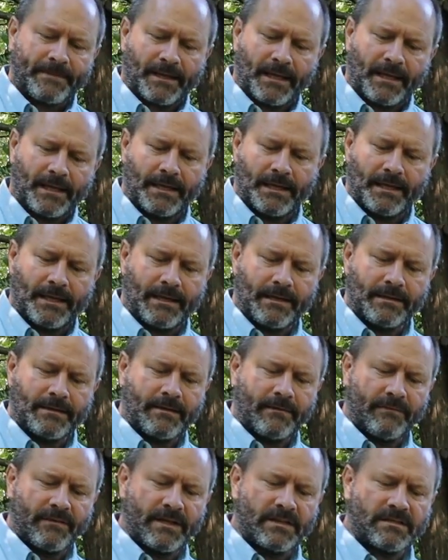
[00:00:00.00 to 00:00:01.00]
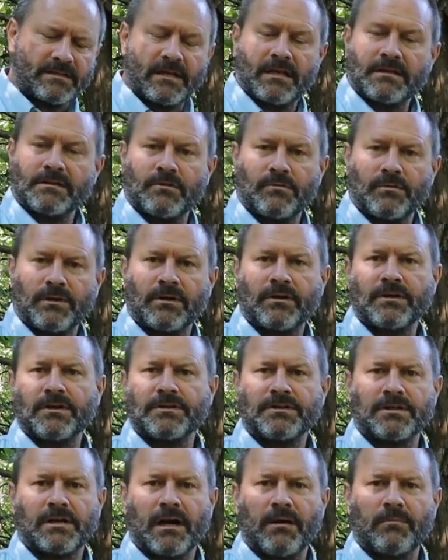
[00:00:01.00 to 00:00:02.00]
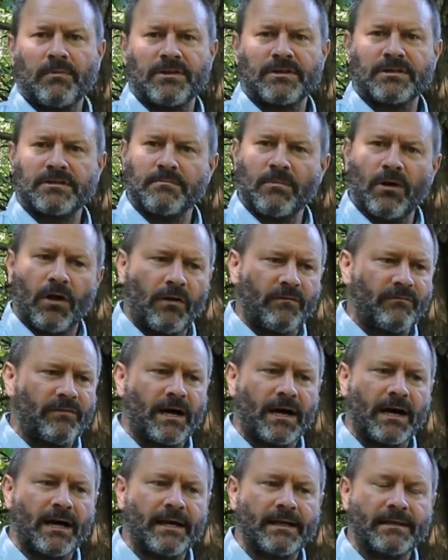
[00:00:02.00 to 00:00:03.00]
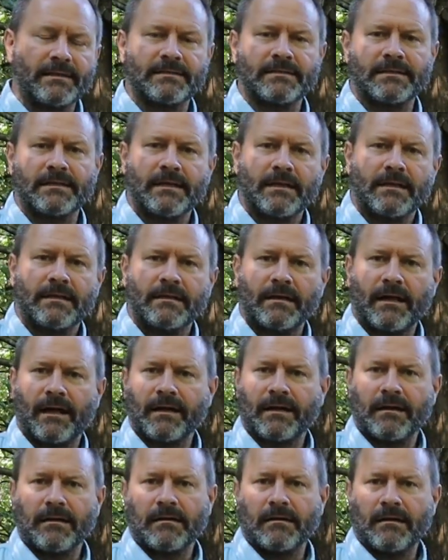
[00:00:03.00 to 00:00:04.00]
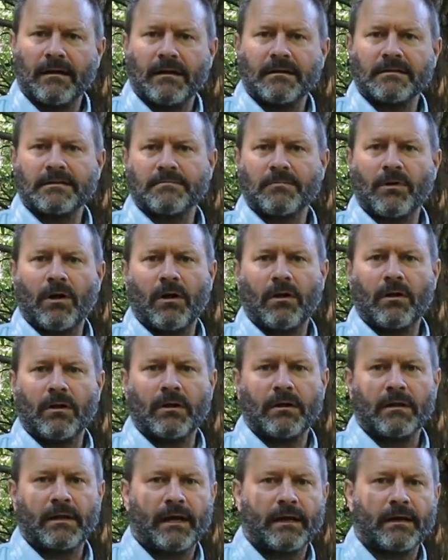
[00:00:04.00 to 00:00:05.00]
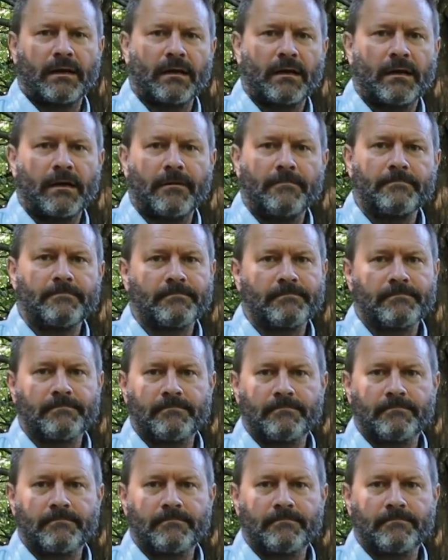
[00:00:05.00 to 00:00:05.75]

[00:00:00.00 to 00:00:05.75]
and this does a real good job with small vines, like vine